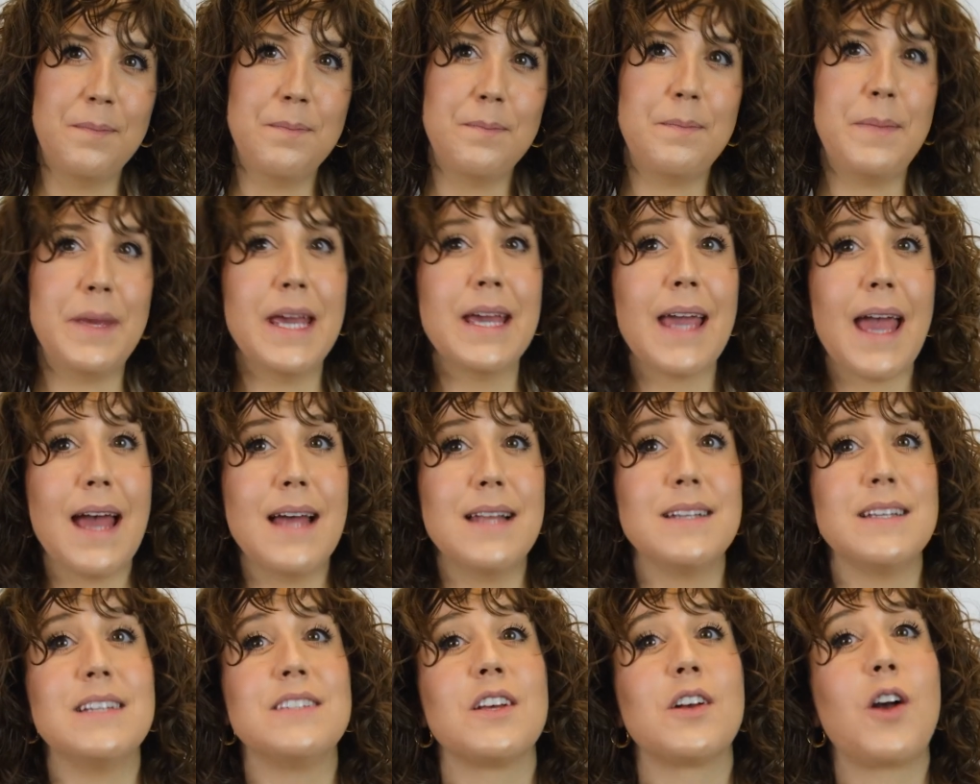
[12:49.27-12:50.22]
Peak
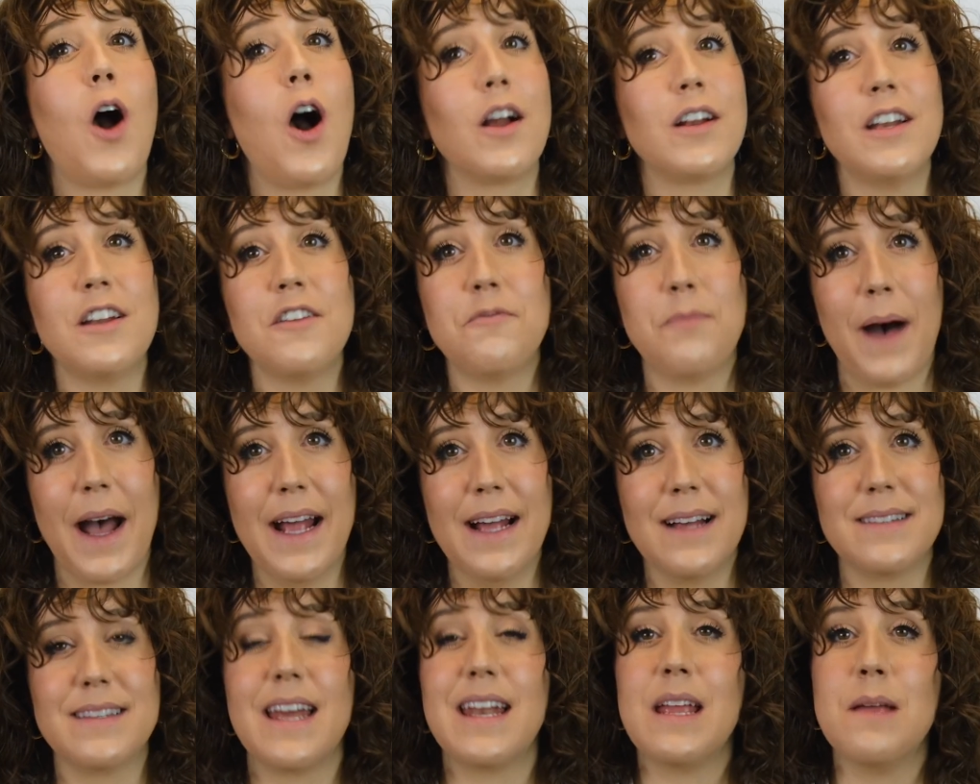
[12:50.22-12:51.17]
end is a cognitive
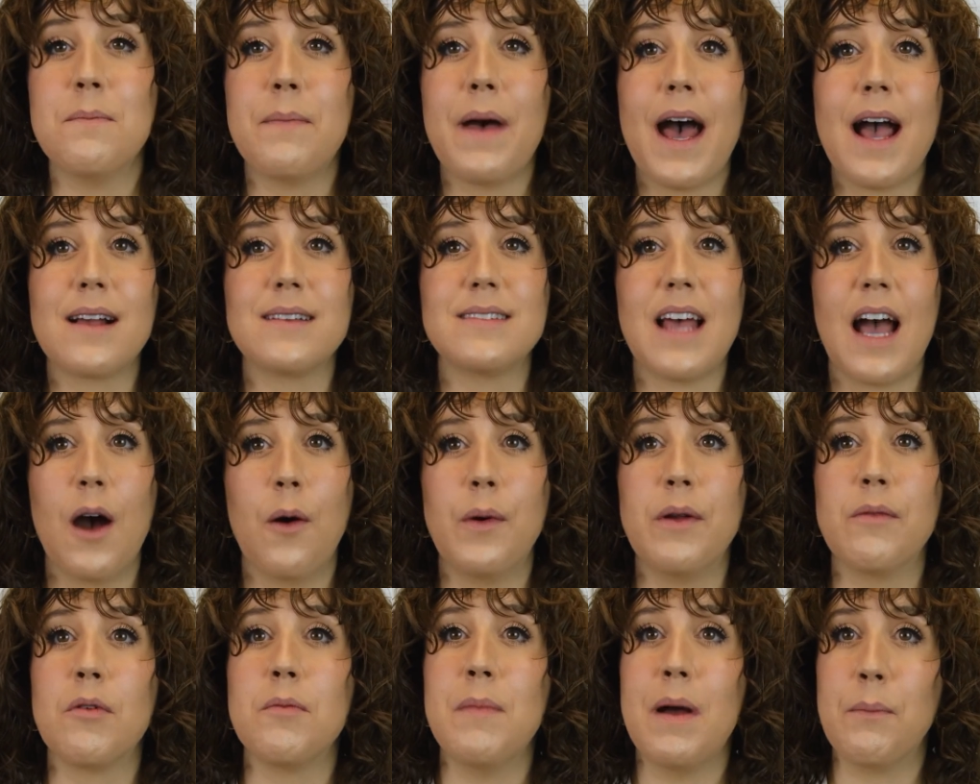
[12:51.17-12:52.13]
bias that impacts how
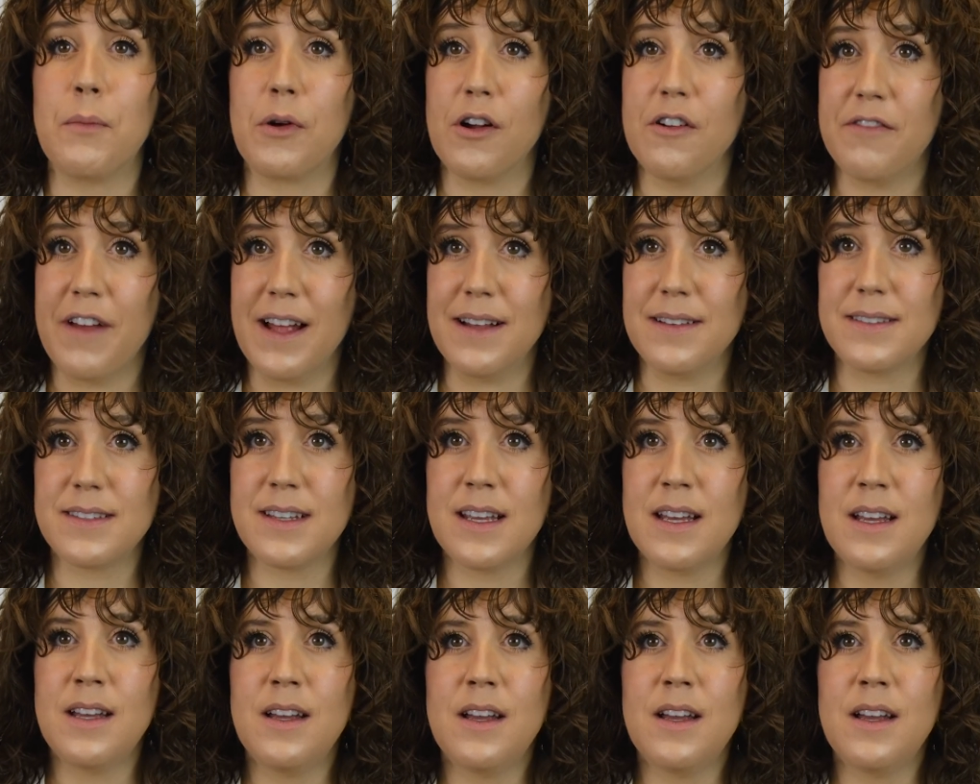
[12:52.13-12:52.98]
we remember events.